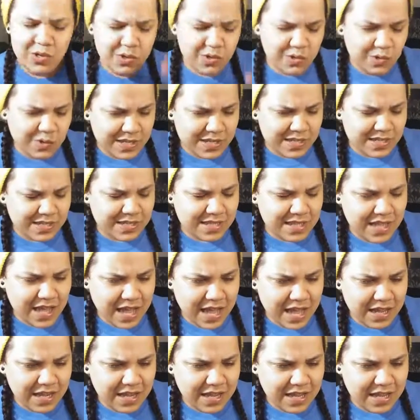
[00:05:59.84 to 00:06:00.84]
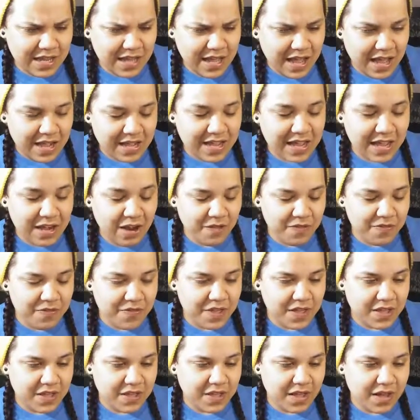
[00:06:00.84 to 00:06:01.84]
who is that? Uh, I
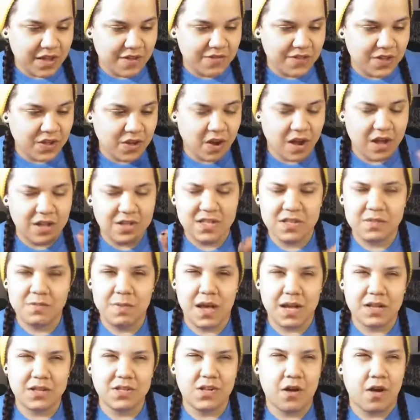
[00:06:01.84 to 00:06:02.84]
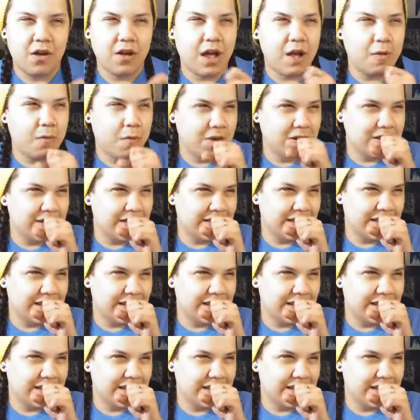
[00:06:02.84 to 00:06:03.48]
cannot think of the Godsmack song. I want to